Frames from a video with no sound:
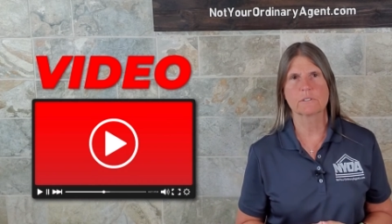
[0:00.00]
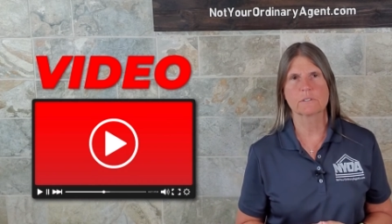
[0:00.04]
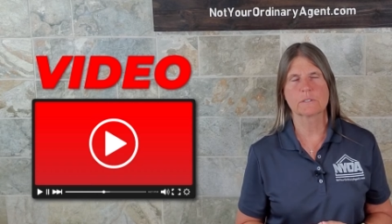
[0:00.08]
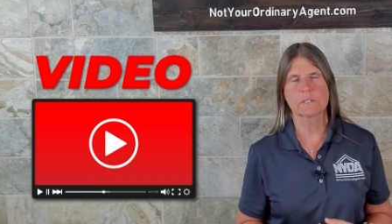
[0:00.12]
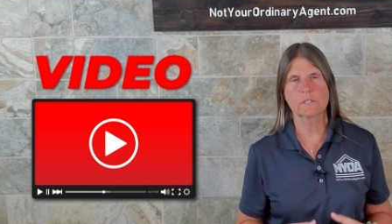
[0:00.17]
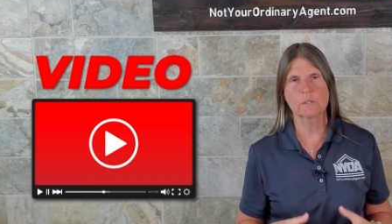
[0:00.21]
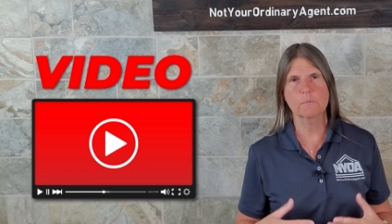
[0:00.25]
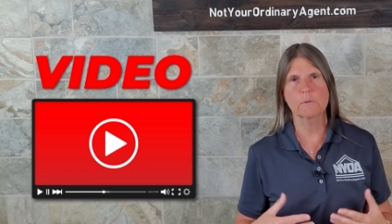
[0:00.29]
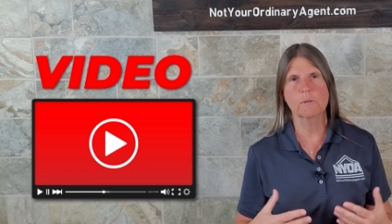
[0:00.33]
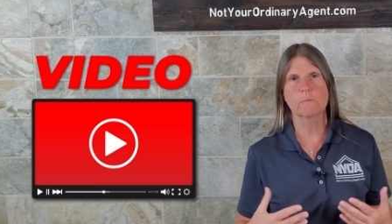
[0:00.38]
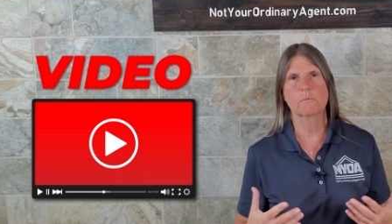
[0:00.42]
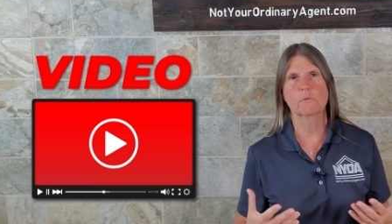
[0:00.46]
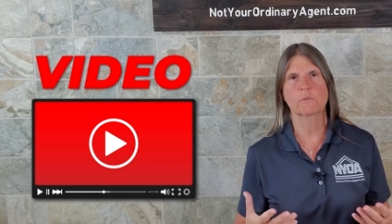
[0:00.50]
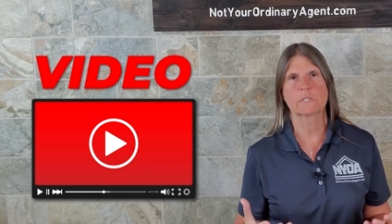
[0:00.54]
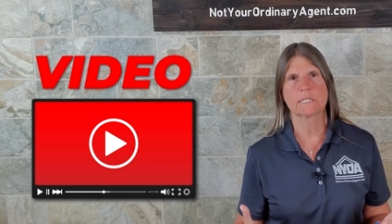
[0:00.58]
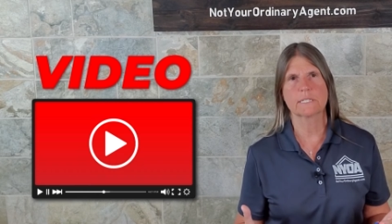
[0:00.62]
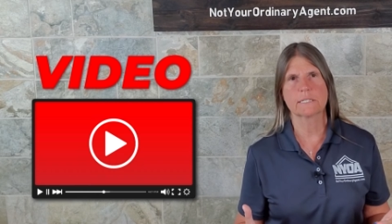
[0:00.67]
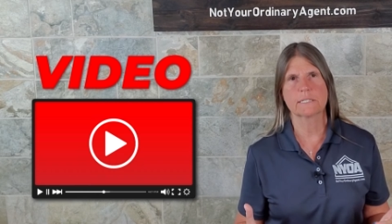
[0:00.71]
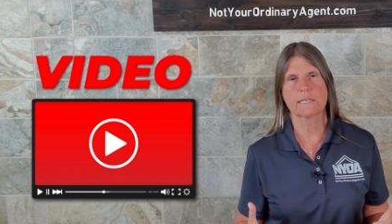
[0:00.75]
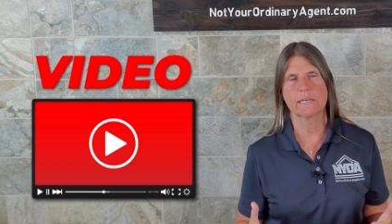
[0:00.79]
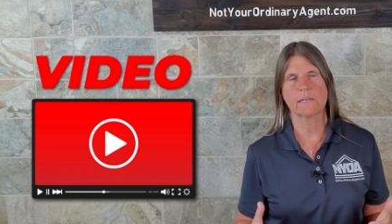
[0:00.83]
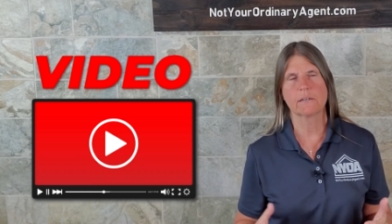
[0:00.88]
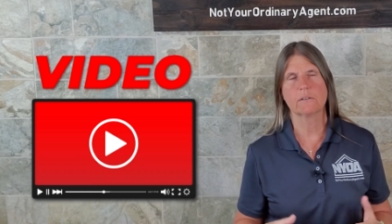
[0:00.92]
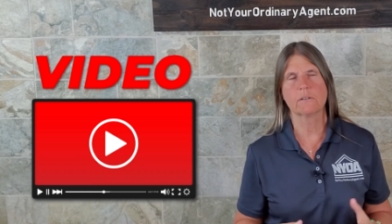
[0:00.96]
little bit more
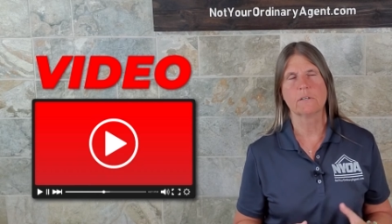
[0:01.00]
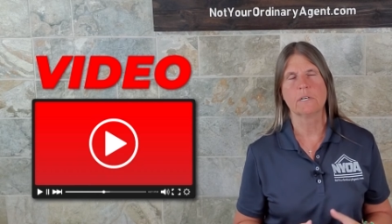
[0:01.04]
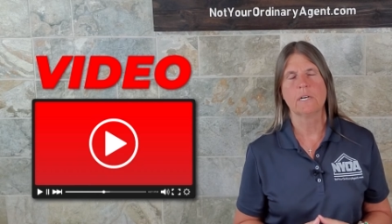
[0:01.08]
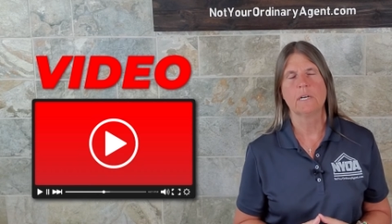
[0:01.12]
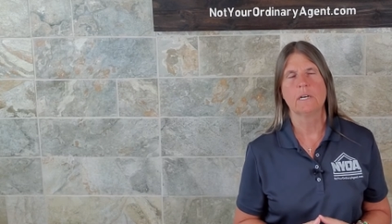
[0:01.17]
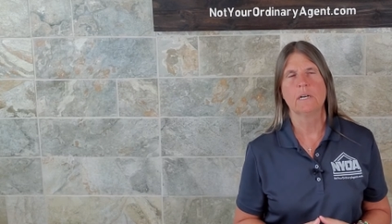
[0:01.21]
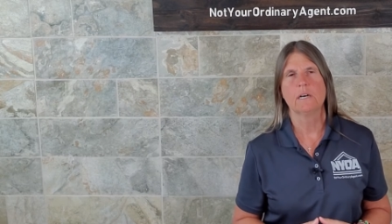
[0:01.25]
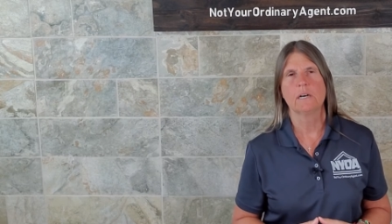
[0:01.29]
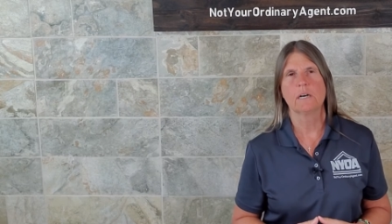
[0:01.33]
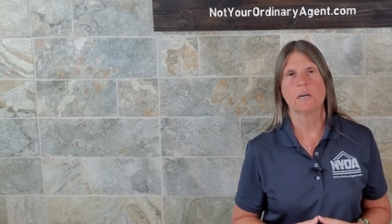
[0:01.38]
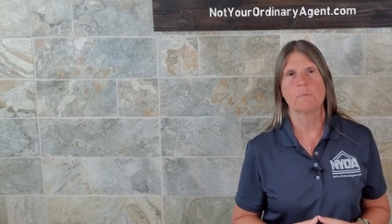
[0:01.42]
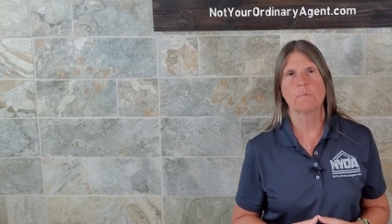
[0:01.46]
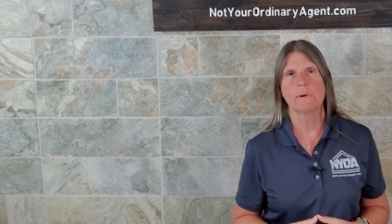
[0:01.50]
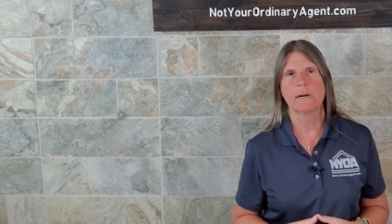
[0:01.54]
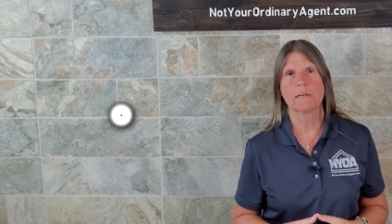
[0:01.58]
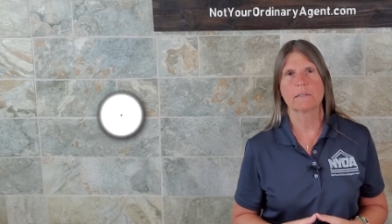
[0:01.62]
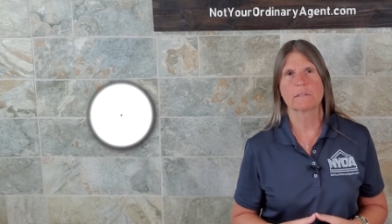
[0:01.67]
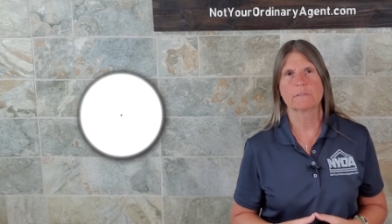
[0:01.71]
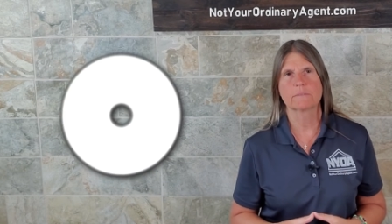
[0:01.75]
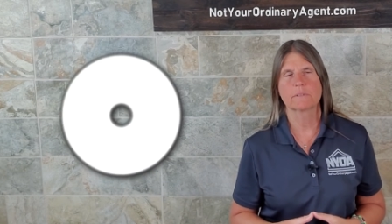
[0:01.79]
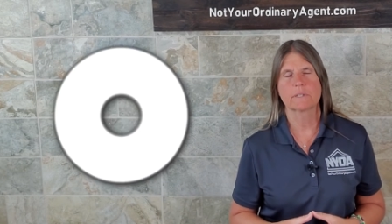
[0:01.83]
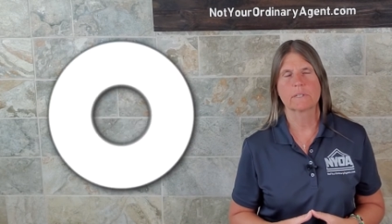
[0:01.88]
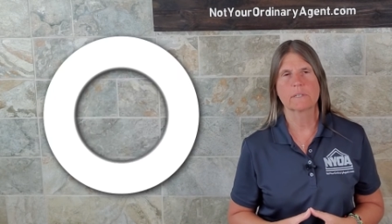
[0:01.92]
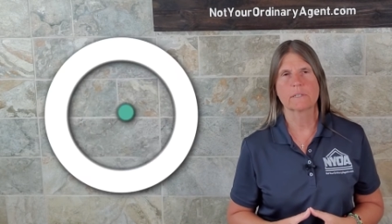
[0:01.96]
detail
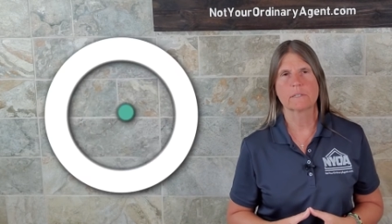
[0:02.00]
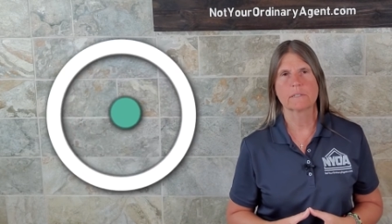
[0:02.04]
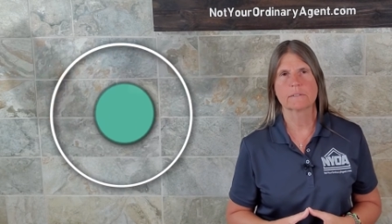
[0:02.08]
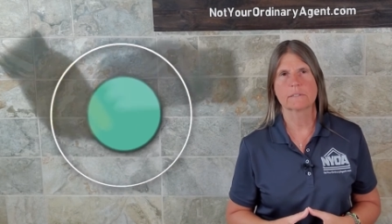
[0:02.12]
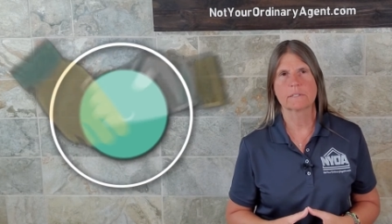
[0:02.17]
about uh,